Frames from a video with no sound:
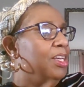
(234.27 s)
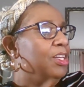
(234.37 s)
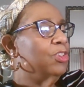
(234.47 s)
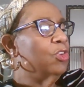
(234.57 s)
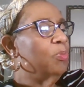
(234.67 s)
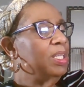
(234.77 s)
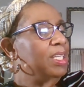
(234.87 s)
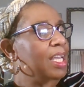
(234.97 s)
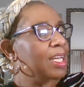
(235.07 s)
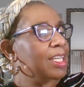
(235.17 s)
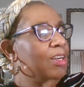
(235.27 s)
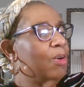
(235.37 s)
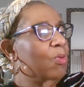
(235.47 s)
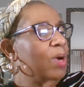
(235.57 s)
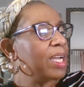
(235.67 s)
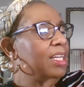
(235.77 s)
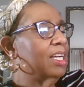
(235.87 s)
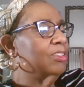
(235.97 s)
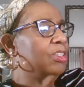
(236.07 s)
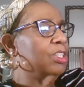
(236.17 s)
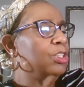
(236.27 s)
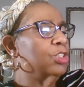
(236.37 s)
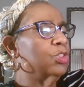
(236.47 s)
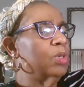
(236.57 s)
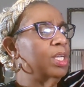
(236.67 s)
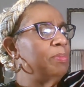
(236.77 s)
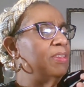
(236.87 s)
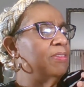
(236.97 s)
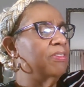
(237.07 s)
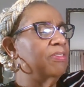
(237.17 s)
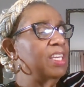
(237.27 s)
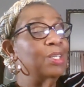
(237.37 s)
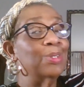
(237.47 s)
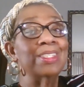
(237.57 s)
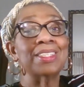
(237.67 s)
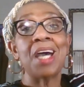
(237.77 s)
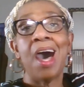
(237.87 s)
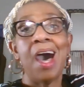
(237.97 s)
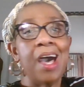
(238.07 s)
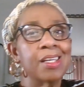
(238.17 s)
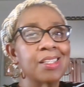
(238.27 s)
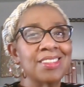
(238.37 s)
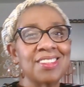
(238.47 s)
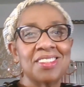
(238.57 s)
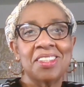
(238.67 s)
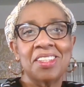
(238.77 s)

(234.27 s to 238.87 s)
New beginning await under the dreamy field skies.